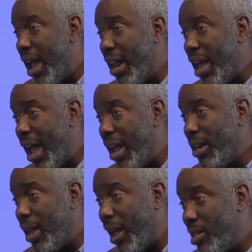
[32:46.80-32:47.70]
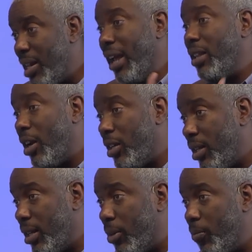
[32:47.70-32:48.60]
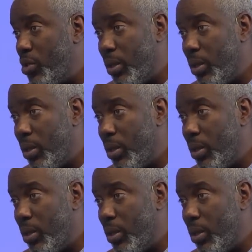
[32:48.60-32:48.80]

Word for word: and, and, and take their guilt.